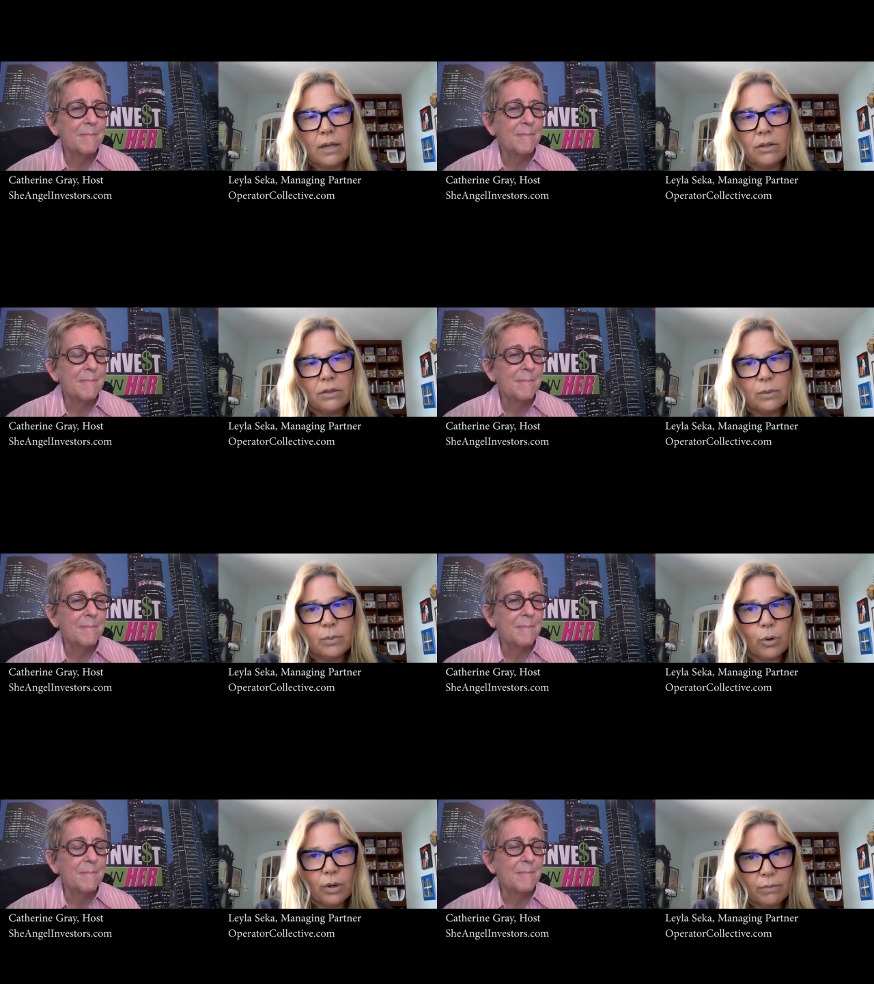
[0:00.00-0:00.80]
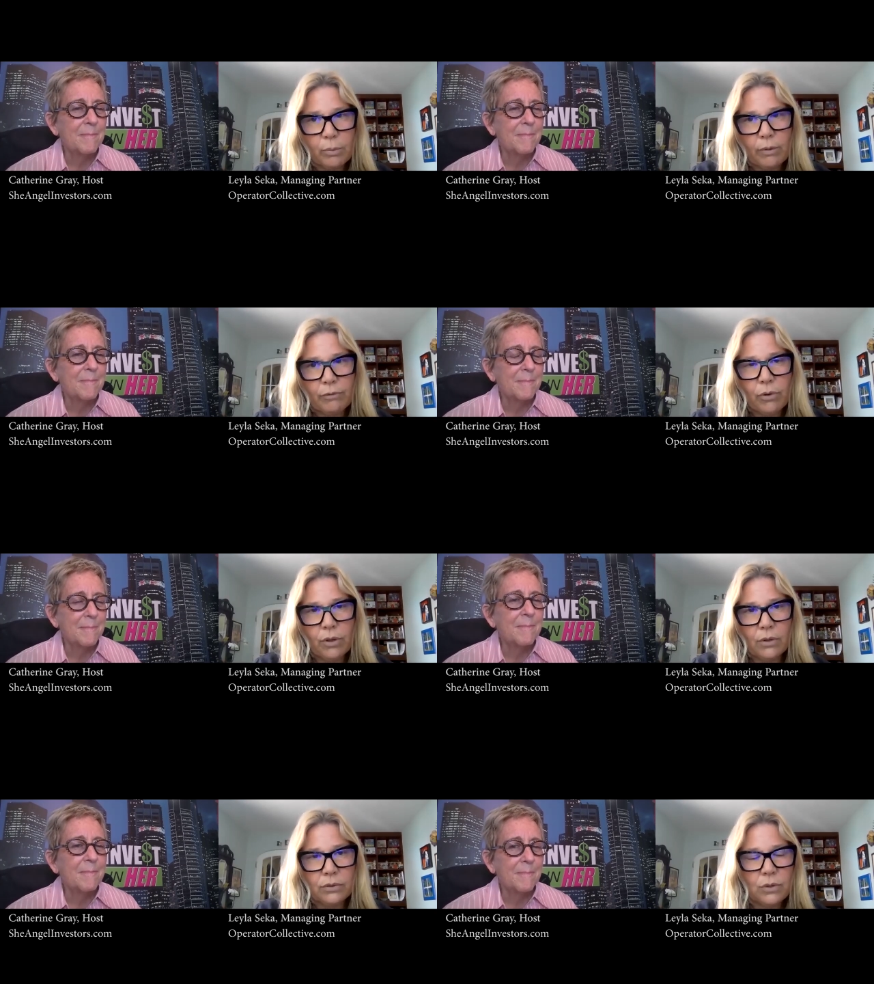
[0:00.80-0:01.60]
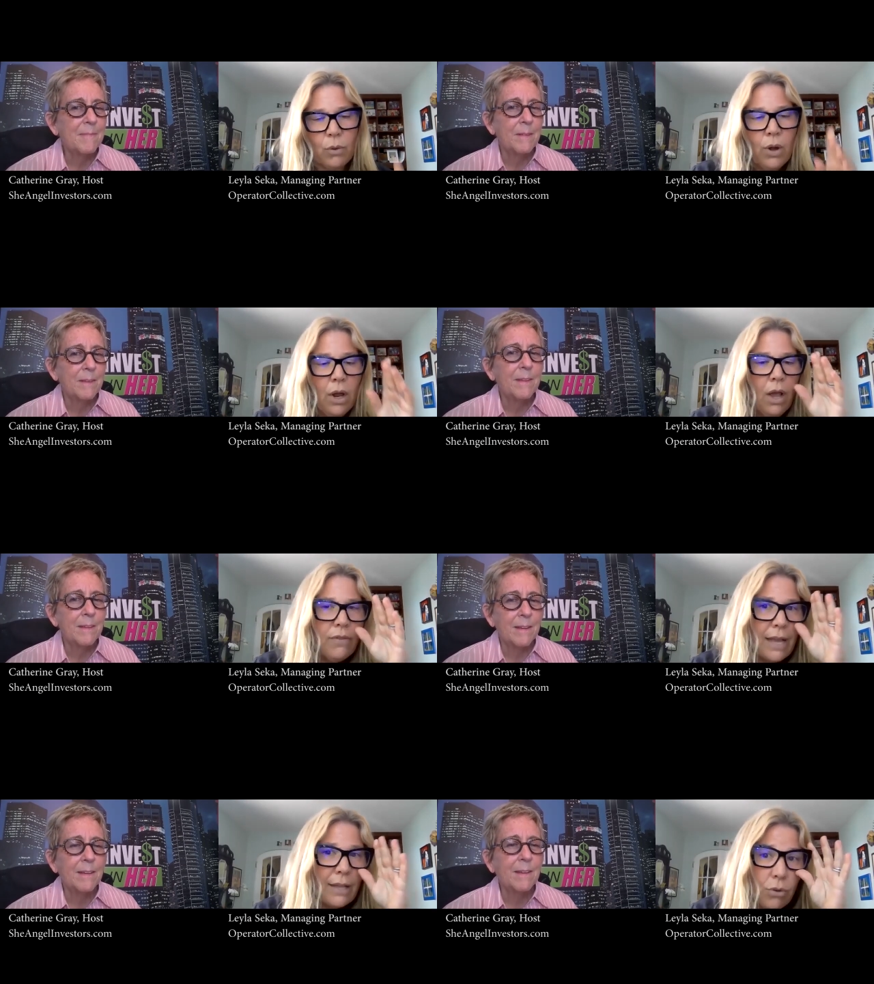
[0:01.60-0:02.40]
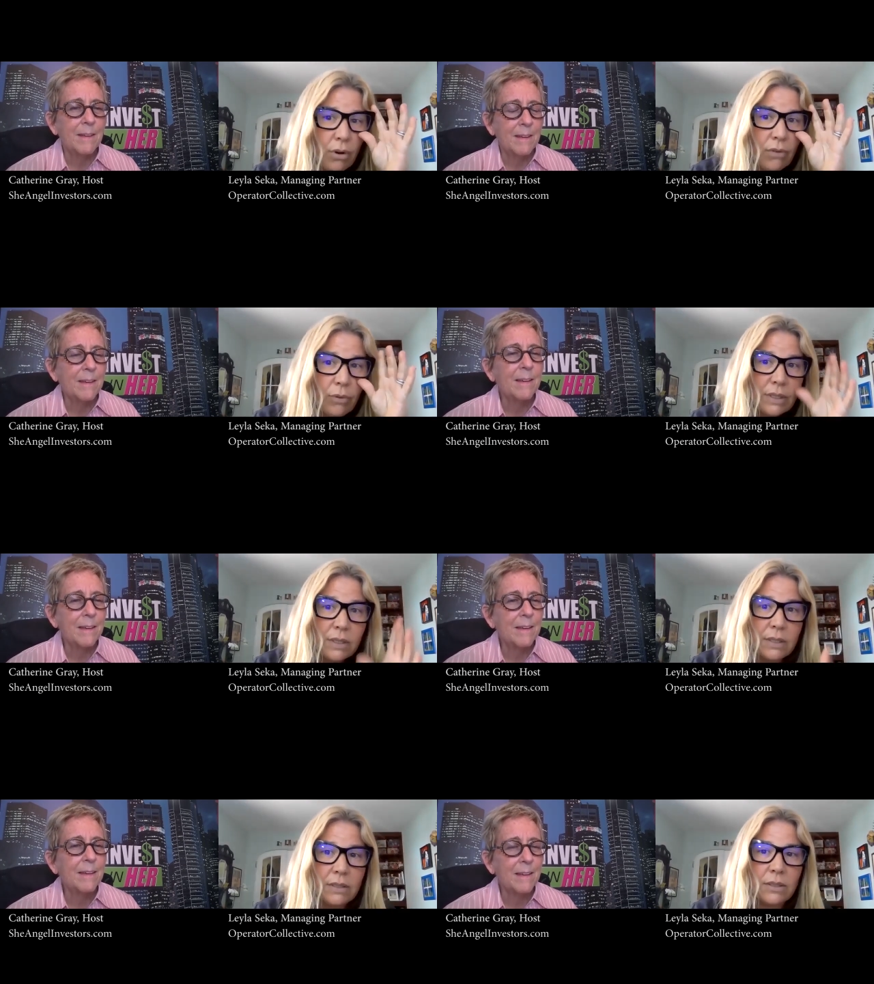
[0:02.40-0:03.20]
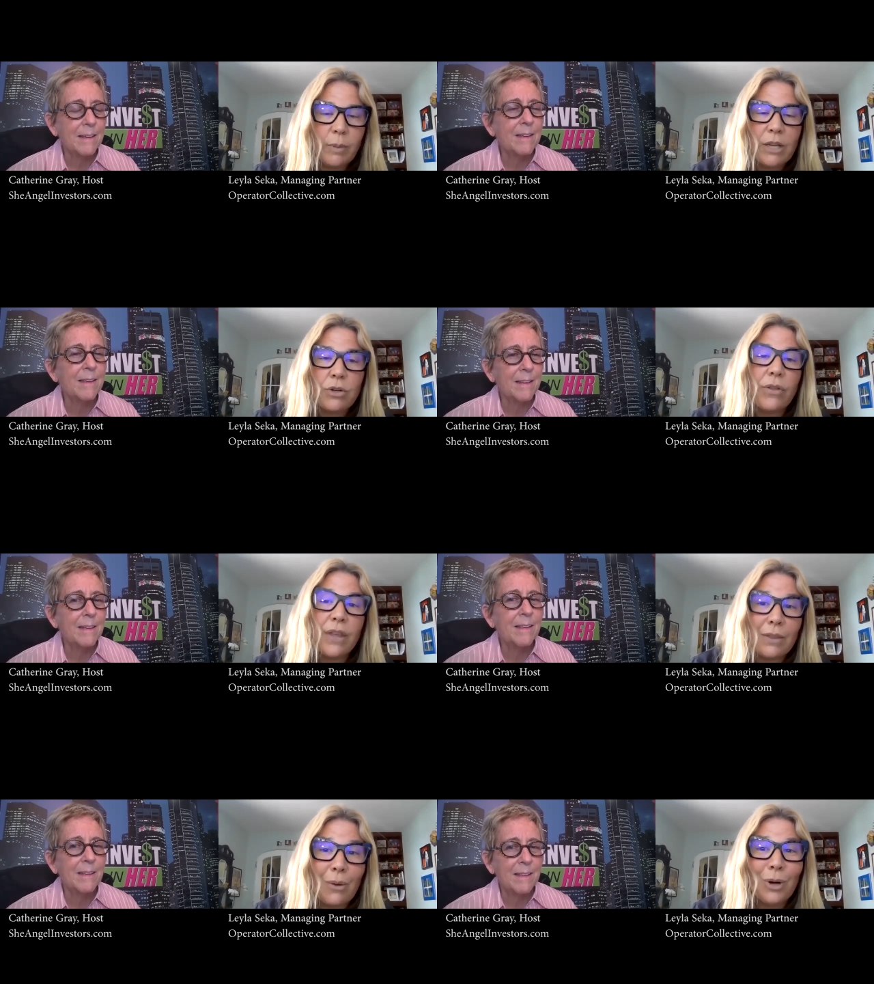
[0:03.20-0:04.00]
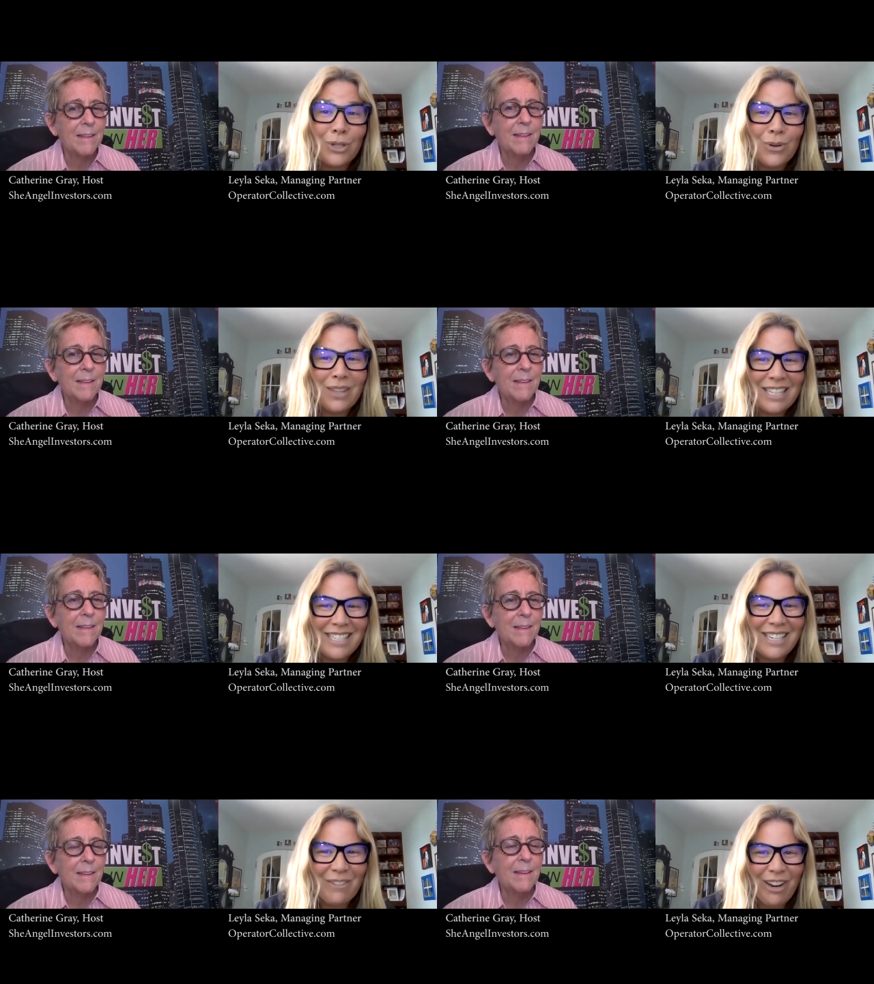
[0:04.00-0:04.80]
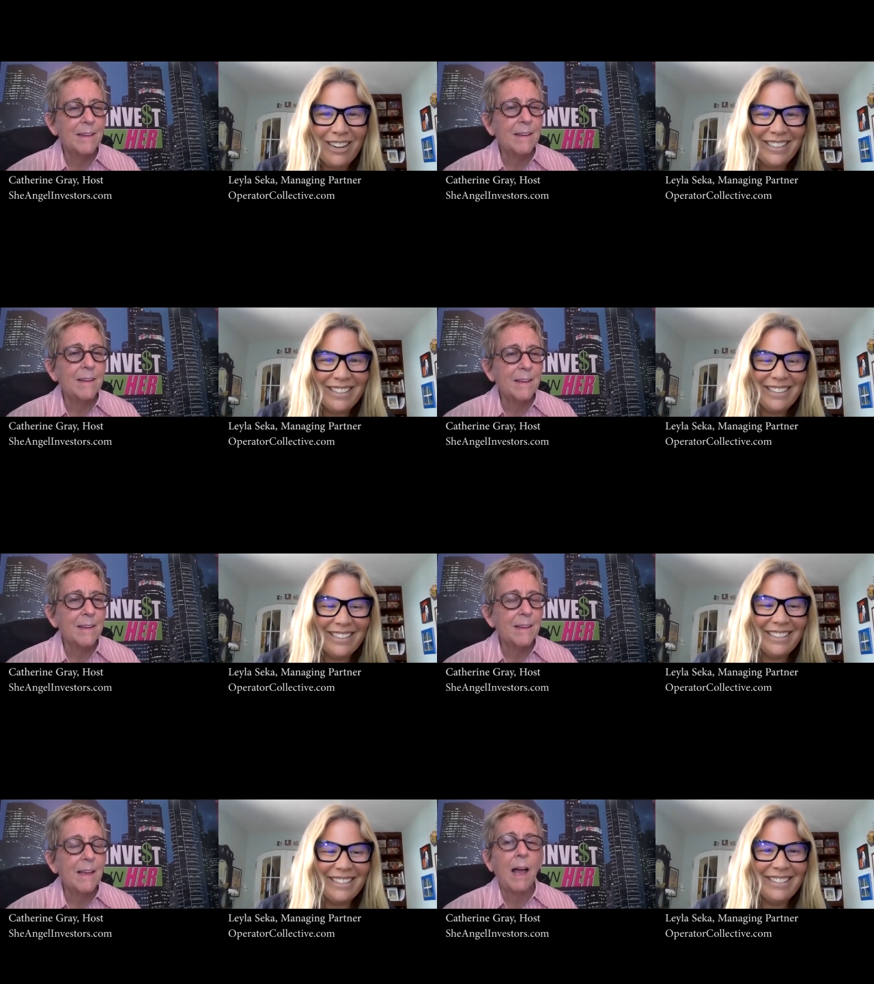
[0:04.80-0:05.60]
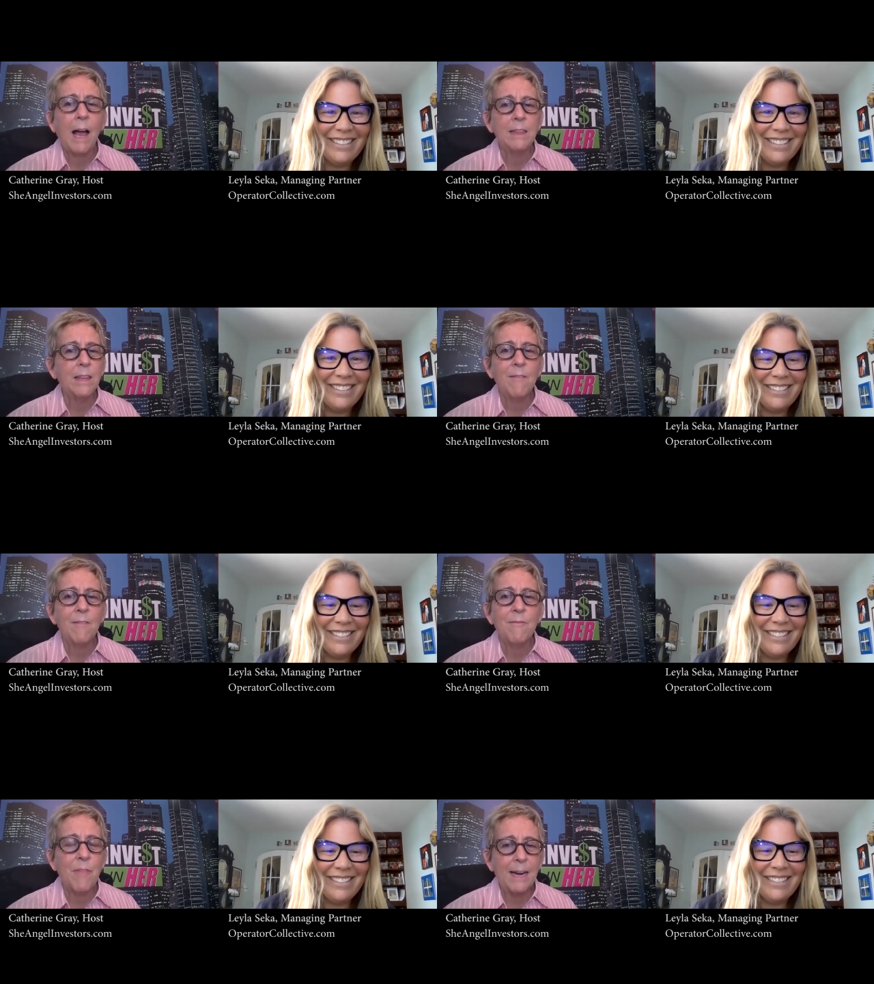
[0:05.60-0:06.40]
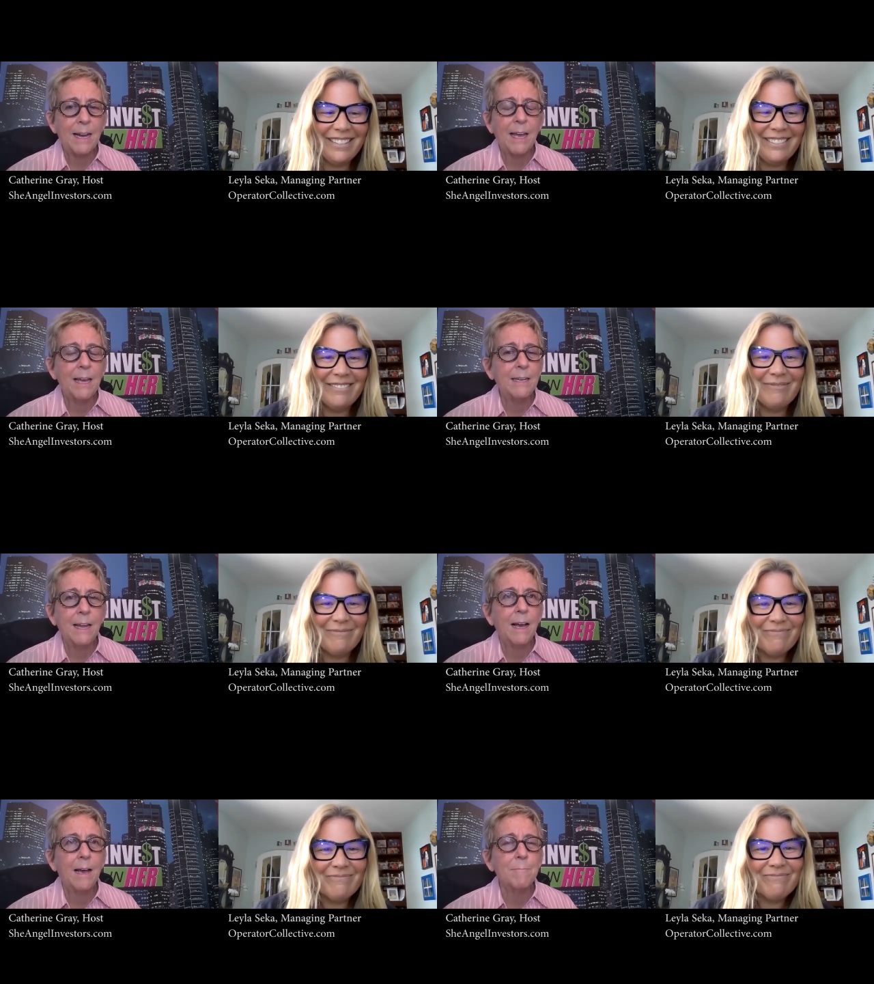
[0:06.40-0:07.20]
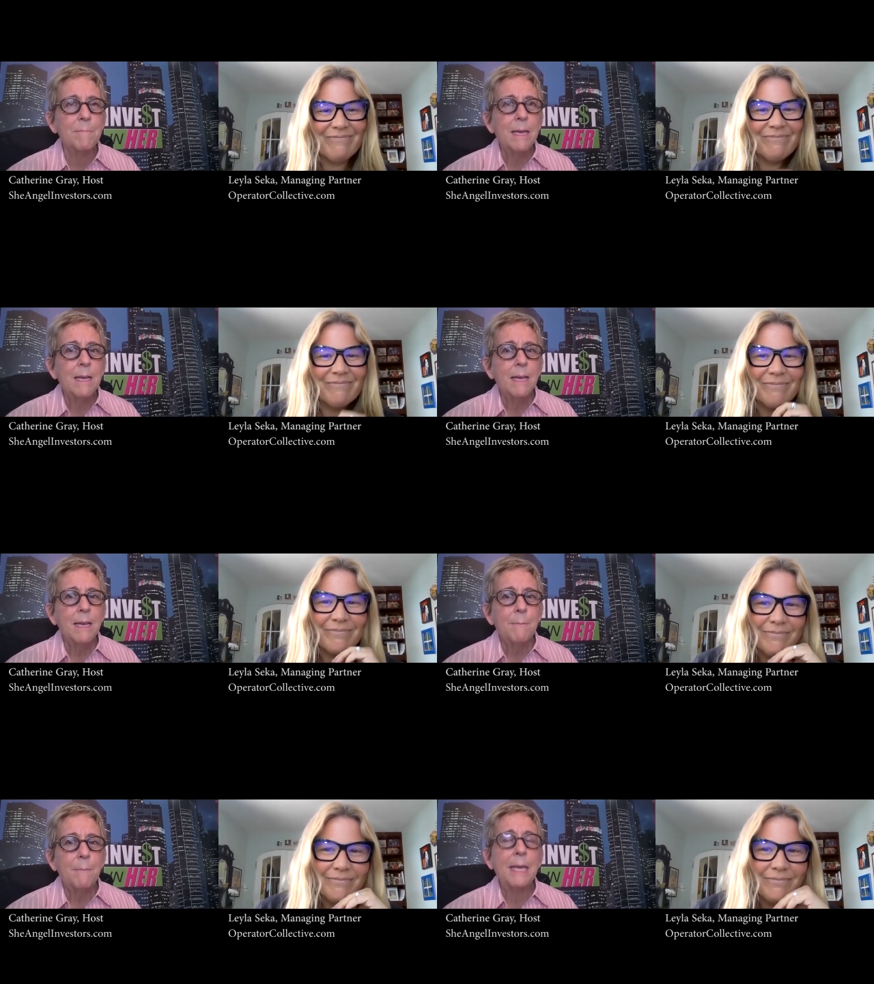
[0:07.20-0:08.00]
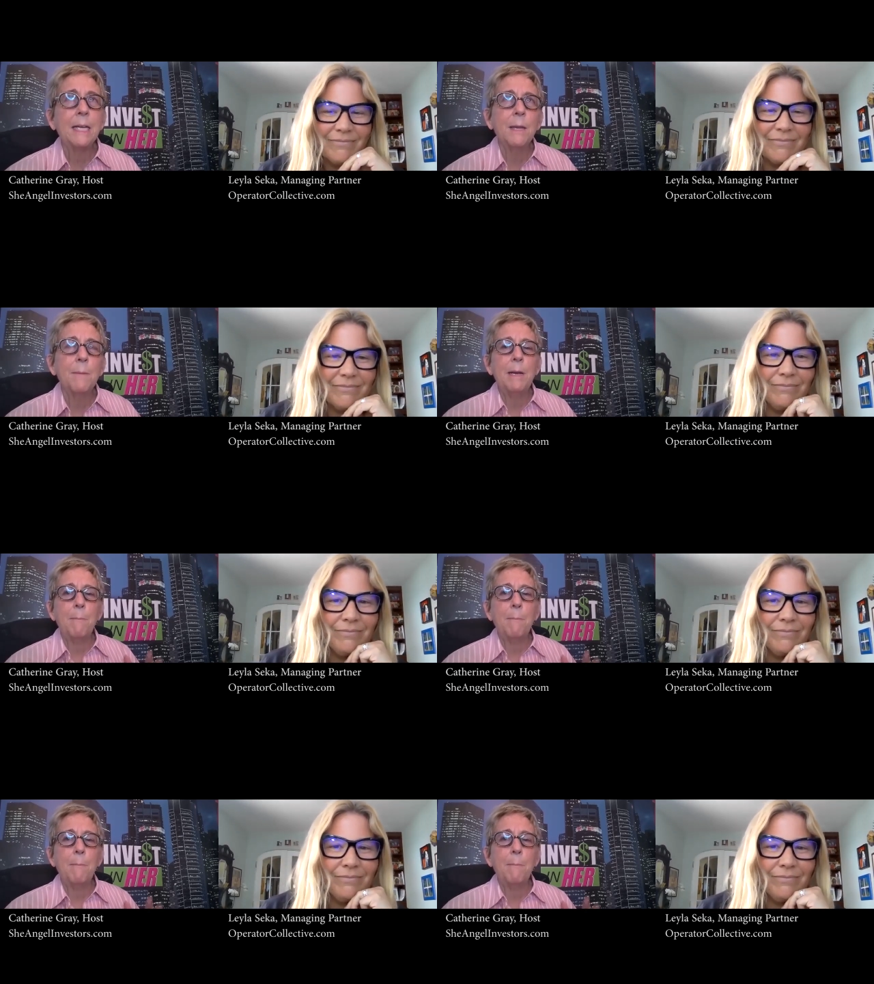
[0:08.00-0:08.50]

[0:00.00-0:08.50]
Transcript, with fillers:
Speaker 1: cycle in support of the portfolio. So that's sort of what's the special thing that we're doing that's different.
Speaker 2: I love that. And um, being a limited